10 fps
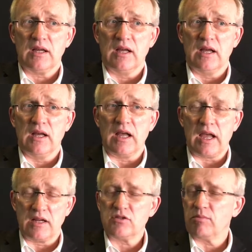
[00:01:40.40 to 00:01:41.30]

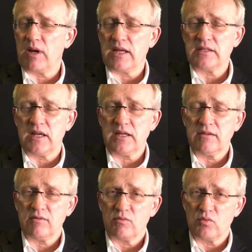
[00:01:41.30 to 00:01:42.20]
and supply chain,
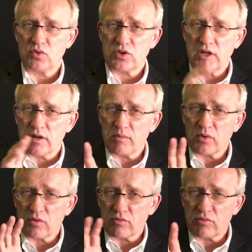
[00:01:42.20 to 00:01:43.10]
we'll see a
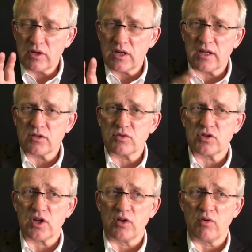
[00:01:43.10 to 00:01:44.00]
number of really
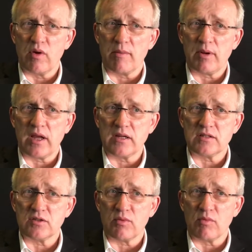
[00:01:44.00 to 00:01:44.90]
interesting new
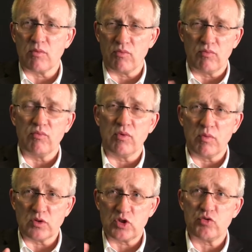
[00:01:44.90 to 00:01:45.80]
applications where we
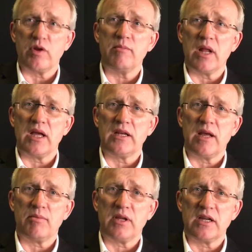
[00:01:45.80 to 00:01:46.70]
will streamline the
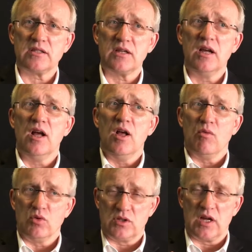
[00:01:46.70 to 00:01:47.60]
application.
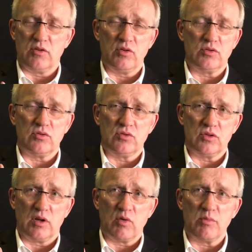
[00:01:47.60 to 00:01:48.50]
We'll start
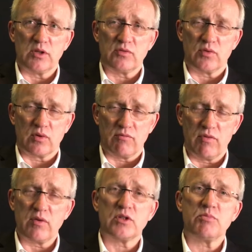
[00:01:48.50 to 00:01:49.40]
using robots for
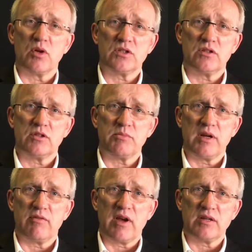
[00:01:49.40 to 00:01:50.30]
very small series
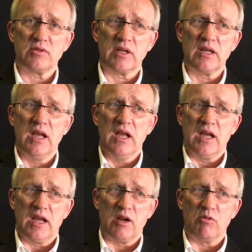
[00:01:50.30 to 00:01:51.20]
manufacturing.
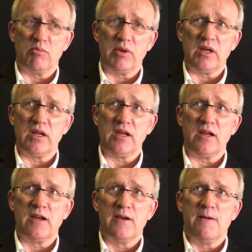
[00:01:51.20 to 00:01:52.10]
It'll
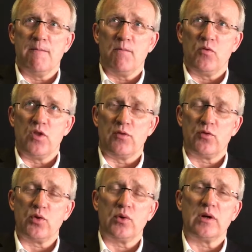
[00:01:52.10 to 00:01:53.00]
be the
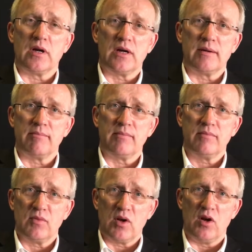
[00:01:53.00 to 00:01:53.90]
third arm
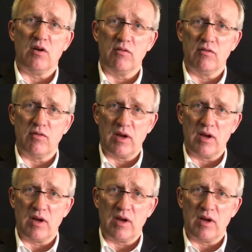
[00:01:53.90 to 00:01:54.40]
of